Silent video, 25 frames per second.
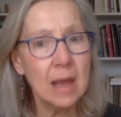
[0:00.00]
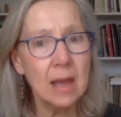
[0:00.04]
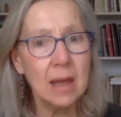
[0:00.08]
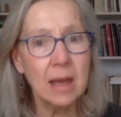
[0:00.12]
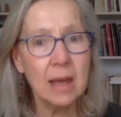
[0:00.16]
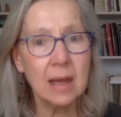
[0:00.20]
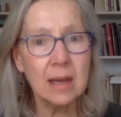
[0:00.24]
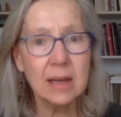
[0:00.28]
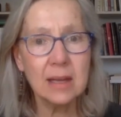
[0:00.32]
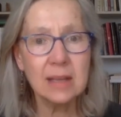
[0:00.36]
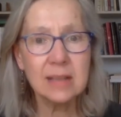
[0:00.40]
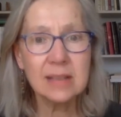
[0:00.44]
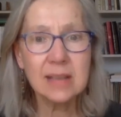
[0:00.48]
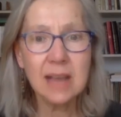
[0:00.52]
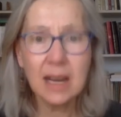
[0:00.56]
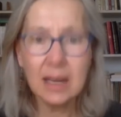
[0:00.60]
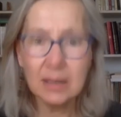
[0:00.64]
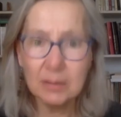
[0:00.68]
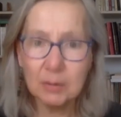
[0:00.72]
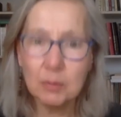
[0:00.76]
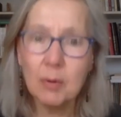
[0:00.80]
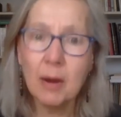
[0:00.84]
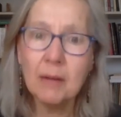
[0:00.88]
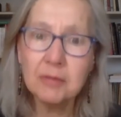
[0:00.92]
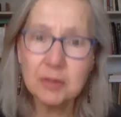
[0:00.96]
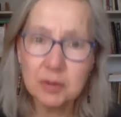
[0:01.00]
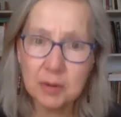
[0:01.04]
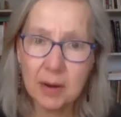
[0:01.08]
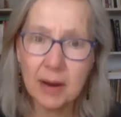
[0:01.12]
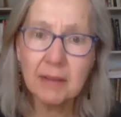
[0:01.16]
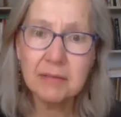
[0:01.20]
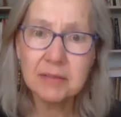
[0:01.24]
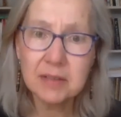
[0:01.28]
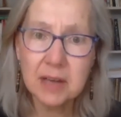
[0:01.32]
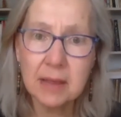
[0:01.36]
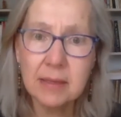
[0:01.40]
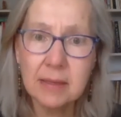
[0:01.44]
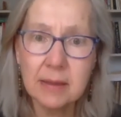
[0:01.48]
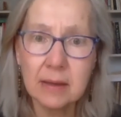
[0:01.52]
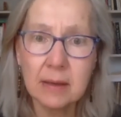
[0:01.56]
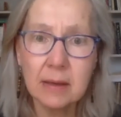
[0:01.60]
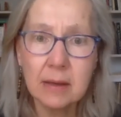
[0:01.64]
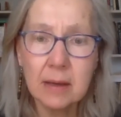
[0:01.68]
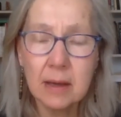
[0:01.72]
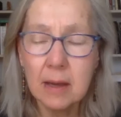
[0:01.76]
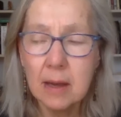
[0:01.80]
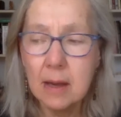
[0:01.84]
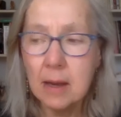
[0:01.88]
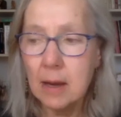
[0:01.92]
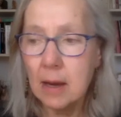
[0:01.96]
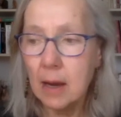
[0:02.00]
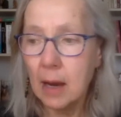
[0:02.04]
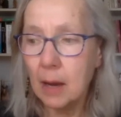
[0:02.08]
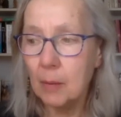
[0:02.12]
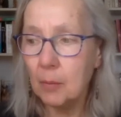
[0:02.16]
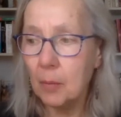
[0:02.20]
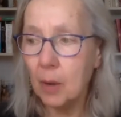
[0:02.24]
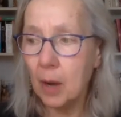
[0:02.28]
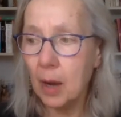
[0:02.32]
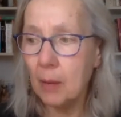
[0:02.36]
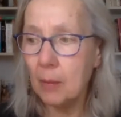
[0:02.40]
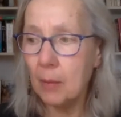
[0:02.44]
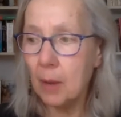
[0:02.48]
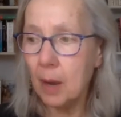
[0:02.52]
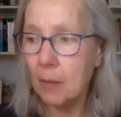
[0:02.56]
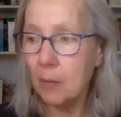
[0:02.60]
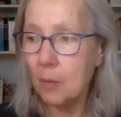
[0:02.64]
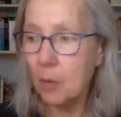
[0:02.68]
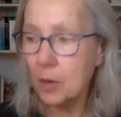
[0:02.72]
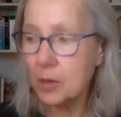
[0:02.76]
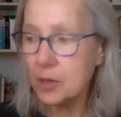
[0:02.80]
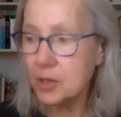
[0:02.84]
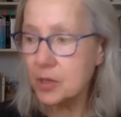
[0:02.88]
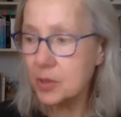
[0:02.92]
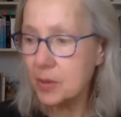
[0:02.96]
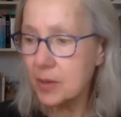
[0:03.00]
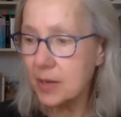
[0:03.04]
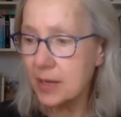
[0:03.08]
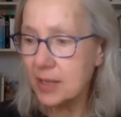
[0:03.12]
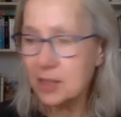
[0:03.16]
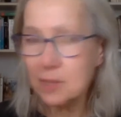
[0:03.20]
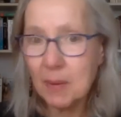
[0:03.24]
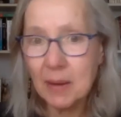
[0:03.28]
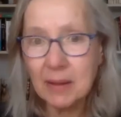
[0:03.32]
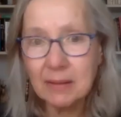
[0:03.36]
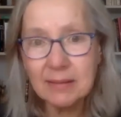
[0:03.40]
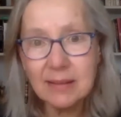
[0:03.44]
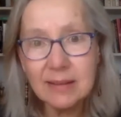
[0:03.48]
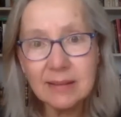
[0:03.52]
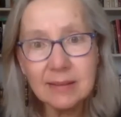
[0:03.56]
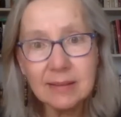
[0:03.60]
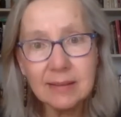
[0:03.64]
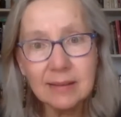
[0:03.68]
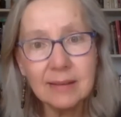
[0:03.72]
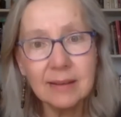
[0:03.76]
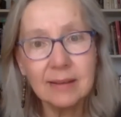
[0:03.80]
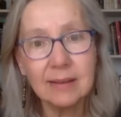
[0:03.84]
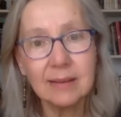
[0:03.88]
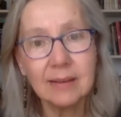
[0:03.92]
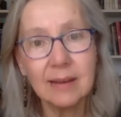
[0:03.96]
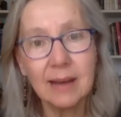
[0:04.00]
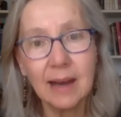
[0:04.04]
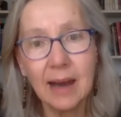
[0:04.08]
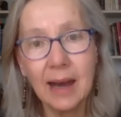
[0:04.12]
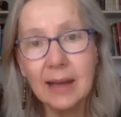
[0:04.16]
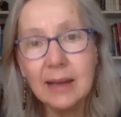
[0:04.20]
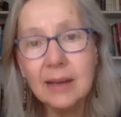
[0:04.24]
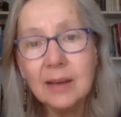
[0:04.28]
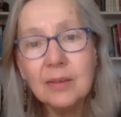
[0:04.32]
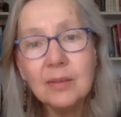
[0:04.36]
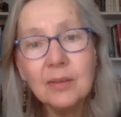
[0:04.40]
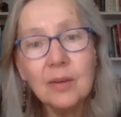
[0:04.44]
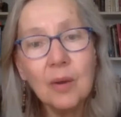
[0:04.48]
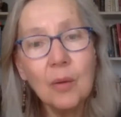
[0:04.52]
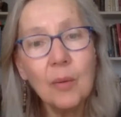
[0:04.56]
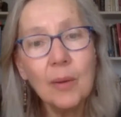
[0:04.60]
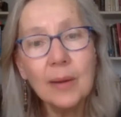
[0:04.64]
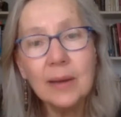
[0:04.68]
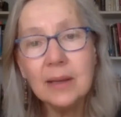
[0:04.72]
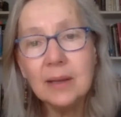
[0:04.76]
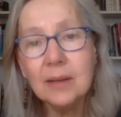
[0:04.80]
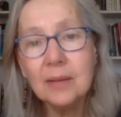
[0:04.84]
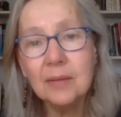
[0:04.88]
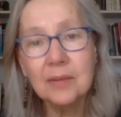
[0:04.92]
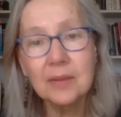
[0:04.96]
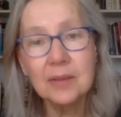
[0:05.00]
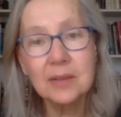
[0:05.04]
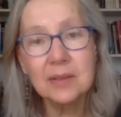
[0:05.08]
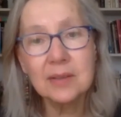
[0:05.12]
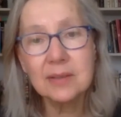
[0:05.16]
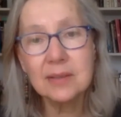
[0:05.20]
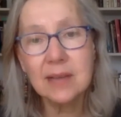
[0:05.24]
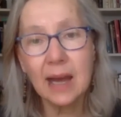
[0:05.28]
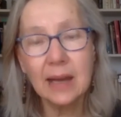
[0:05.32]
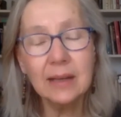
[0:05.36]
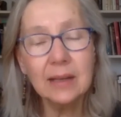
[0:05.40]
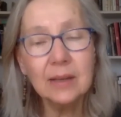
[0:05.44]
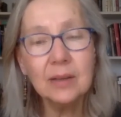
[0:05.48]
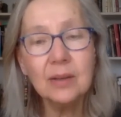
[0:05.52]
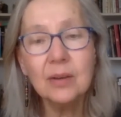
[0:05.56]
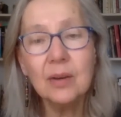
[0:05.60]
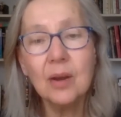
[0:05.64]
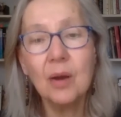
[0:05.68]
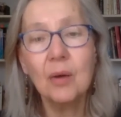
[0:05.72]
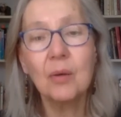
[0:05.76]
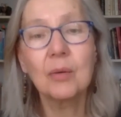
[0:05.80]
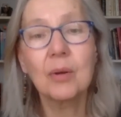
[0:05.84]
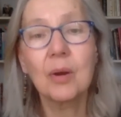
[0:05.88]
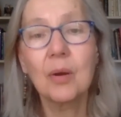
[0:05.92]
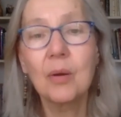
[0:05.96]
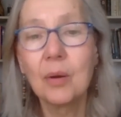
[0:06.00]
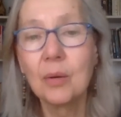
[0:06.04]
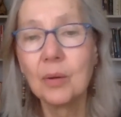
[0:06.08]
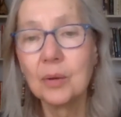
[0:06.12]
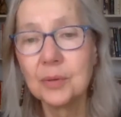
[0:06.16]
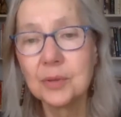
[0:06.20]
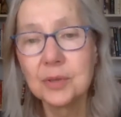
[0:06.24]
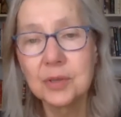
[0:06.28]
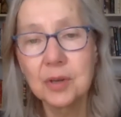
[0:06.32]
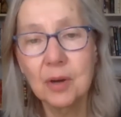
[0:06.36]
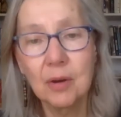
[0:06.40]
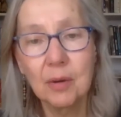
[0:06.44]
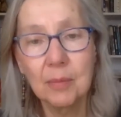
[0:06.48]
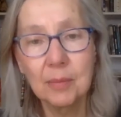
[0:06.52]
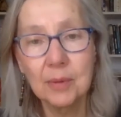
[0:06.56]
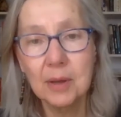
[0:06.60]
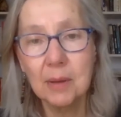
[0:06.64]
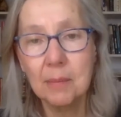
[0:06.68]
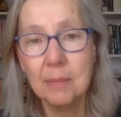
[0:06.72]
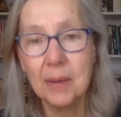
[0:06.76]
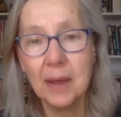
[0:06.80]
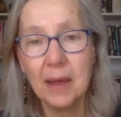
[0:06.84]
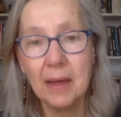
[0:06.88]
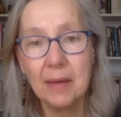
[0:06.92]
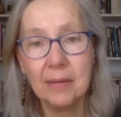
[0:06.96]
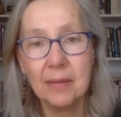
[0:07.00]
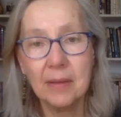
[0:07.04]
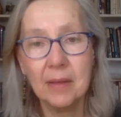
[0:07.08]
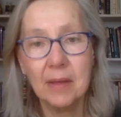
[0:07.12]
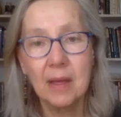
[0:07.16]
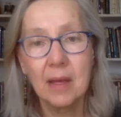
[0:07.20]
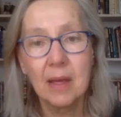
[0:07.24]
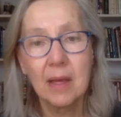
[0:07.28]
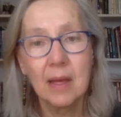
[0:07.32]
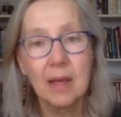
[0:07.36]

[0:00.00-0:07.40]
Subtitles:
And it's kind of a rough draft, I think. I'm wondering, it's about listening. I didn't know any of this. I didn't know to hold to homeopathic.